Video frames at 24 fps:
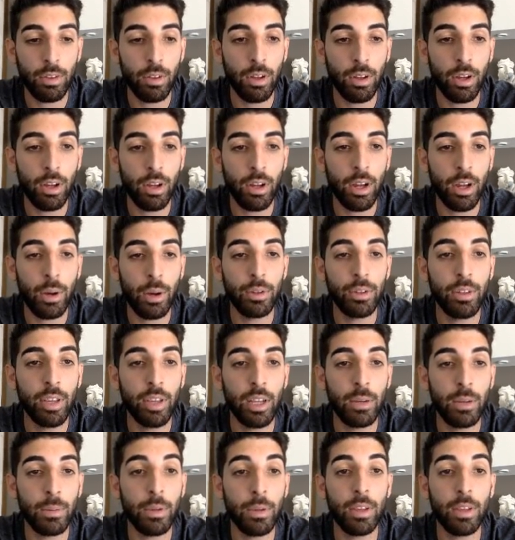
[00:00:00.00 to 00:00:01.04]

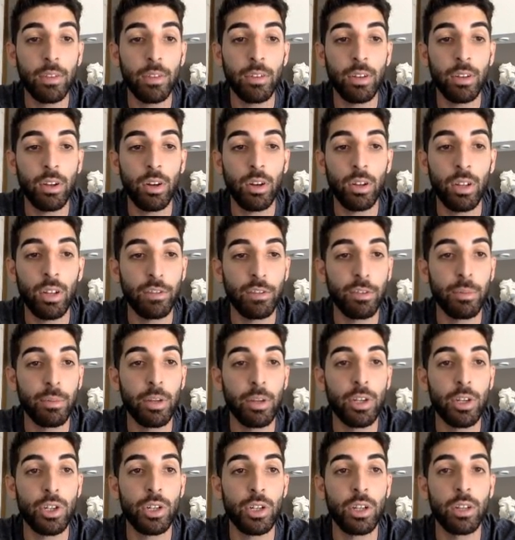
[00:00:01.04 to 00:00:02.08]
database and all the
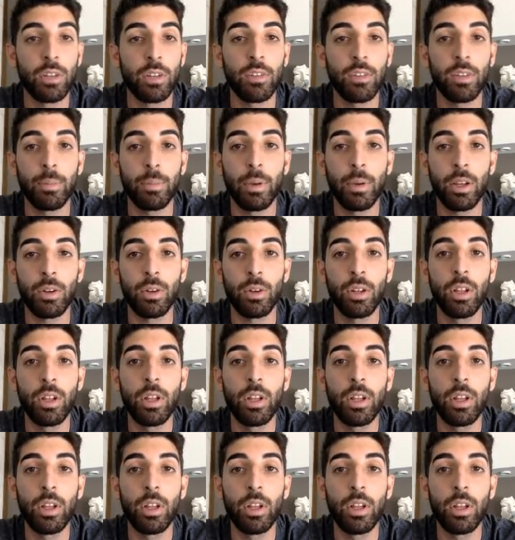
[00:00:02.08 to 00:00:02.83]
information in cPanel.